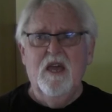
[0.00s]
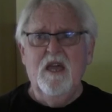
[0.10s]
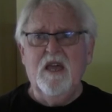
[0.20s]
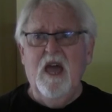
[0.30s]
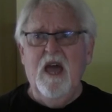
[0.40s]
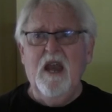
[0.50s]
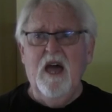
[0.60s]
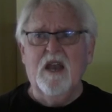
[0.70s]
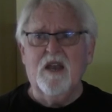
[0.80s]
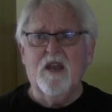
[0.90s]
He
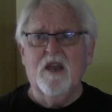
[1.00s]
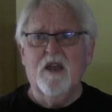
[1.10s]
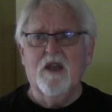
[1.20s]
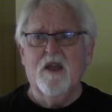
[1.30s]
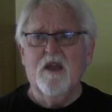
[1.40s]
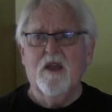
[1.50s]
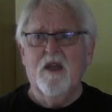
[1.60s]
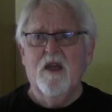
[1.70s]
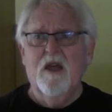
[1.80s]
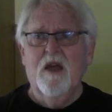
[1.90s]
cannot
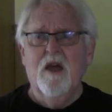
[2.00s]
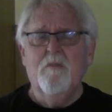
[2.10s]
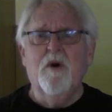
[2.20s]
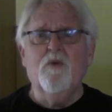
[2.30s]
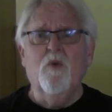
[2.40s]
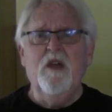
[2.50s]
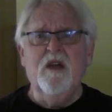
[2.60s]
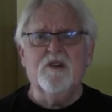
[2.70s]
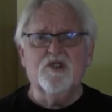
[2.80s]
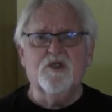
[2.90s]
but
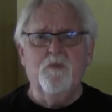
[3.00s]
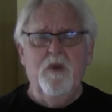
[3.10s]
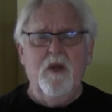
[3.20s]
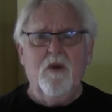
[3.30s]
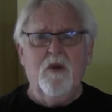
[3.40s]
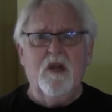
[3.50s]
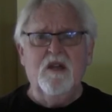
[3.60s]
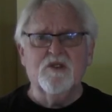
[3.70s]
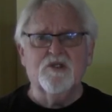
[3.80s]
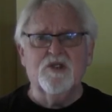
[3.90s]
we
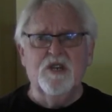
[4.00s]
experience